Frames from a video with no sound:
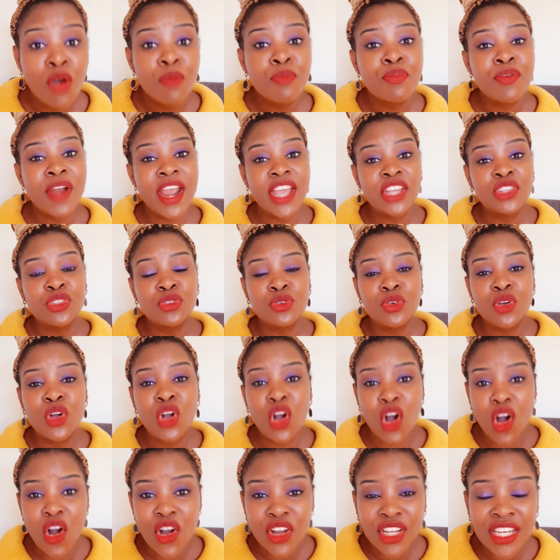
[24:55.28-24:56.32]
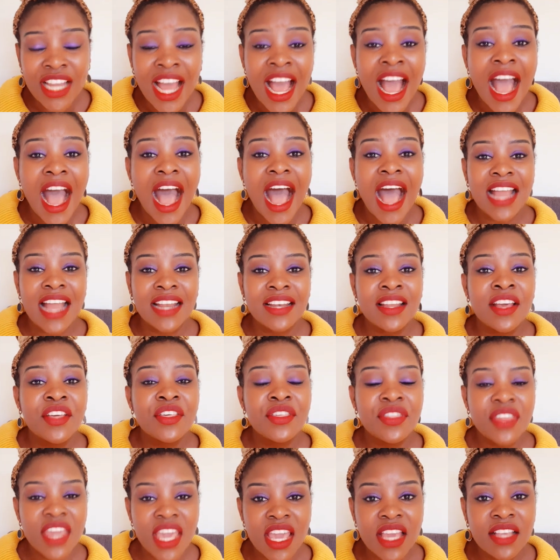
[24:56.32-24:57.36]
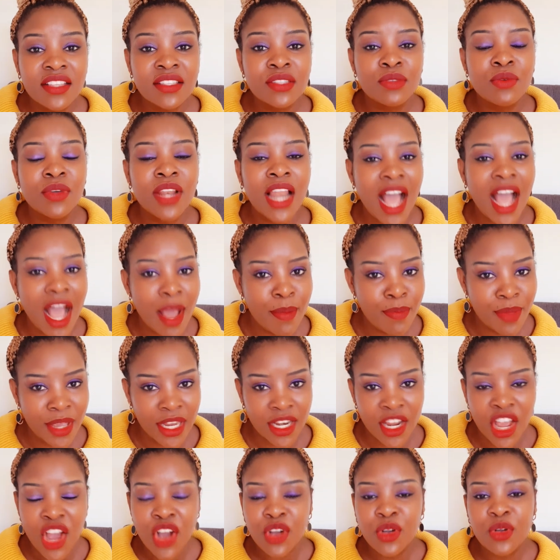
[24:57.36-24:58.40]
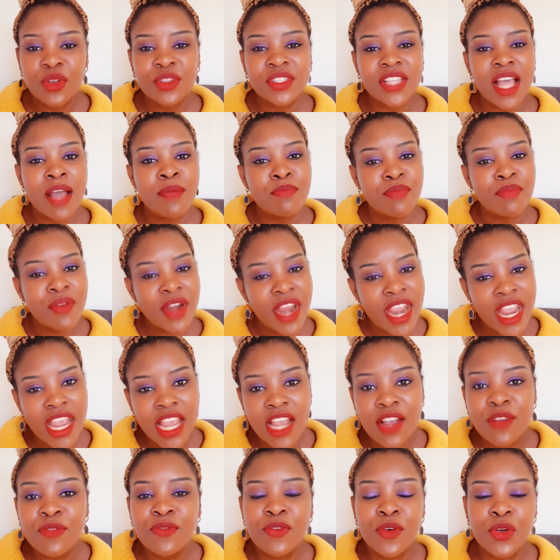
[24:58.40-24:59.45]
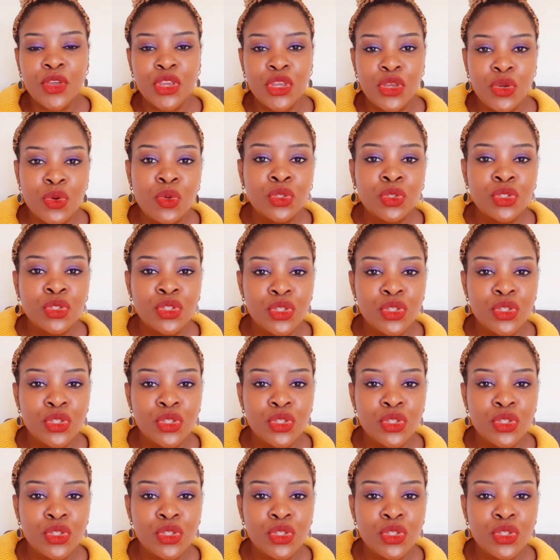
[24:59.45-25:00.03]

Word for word: Pray to God and things will happen because I'm praying for you